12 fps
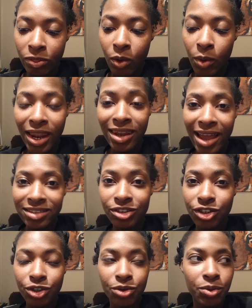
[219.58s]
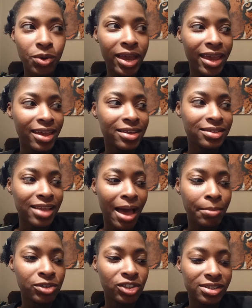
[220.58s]
what I like to do is
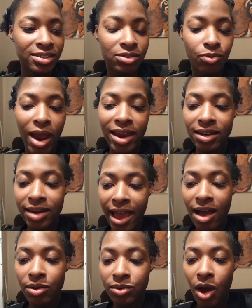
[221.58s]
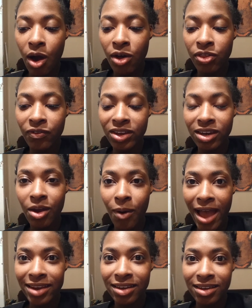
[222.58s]
I'm just writing down all the video
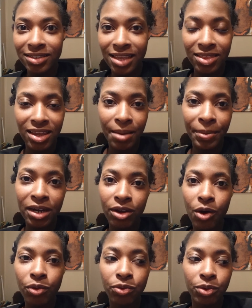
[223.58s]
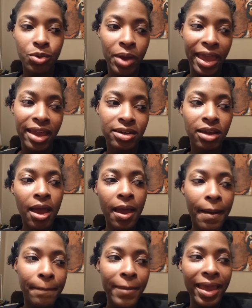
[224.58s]
ideas, and then I'm gonna go through and
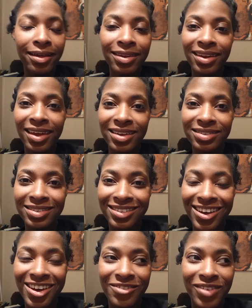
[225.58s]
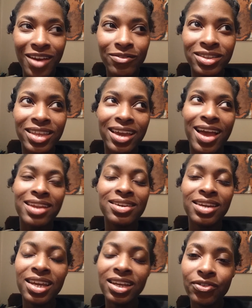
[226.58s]
make a list of everything I
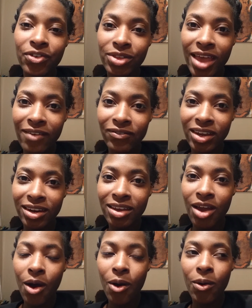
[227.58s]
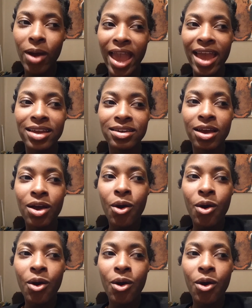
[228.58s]
need for that video and